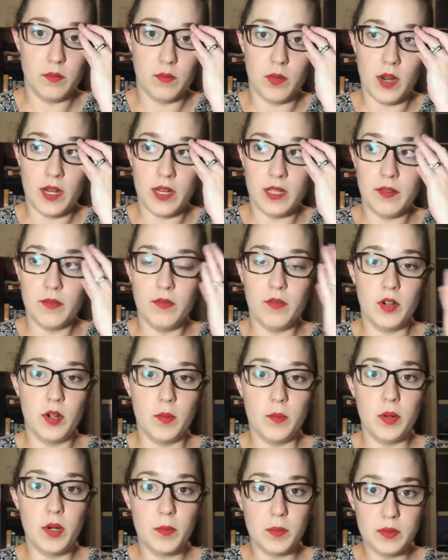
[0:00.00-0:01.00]
running
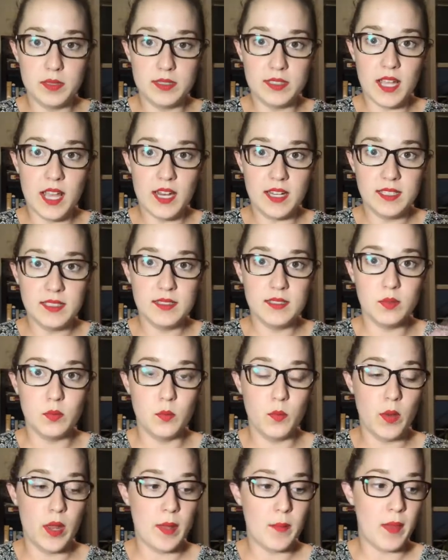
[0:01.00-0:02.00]
for Purple status
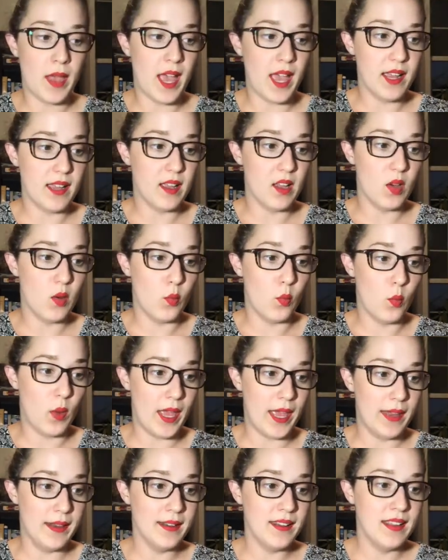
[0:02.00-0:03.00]
way back
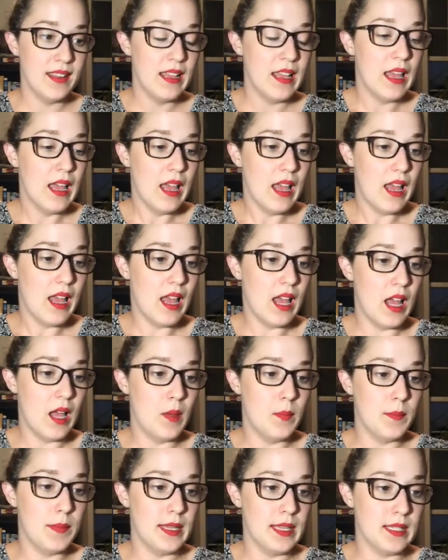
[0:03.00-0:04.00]
when
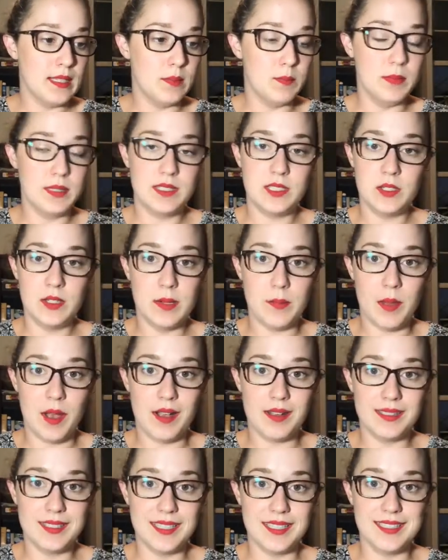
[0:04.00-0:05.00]
is mystery
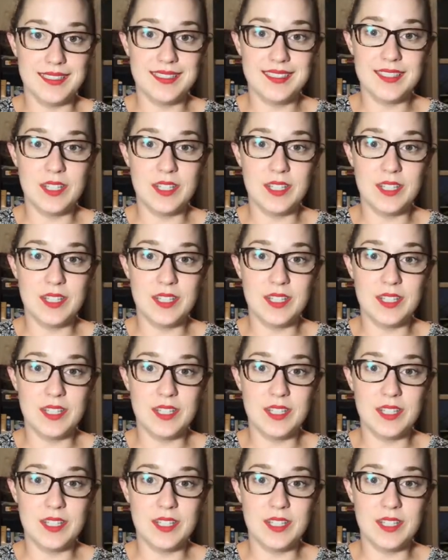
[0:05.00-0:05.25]
boxes.